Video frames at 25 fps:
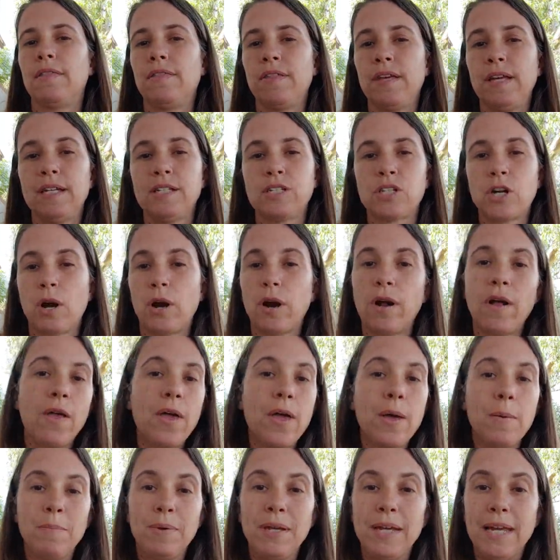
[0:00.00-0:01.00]
things are
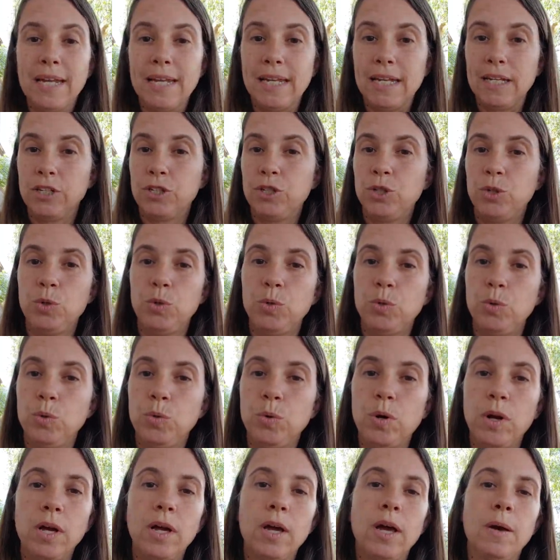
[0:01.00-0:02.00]
beginning to